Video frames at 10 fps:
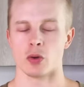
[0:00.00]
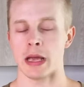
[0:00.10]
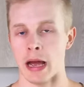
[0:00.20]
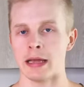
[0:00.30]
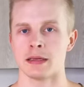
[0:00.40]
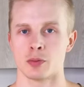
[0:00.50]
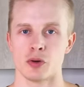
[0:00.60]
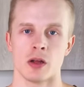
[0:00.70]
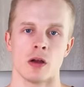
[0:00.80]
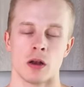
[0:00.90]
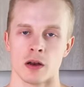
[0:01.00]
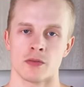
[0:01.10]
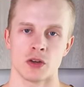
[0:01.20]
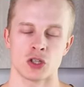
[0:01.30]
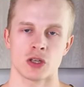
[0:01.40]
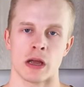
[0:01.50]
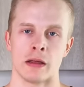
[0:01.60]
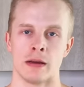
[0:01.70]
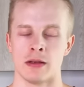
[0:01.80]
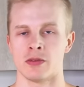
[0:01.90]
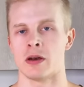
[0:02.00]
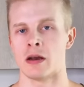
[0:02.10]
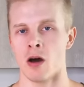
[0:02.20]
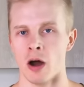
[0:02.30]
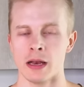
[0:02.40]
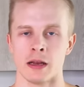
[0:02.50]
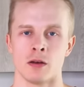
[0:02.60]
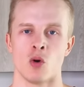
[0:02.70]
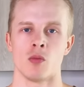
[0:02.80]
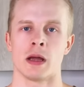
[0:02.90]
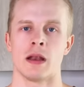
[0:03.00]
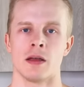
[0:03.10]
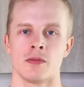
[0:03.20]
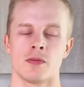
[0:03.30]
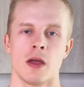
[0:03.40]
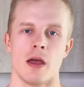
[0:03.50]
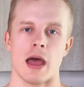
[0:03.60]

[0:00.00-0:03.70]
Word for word: So yeah, I eat pretty a lot of fish. I lived on an island all my life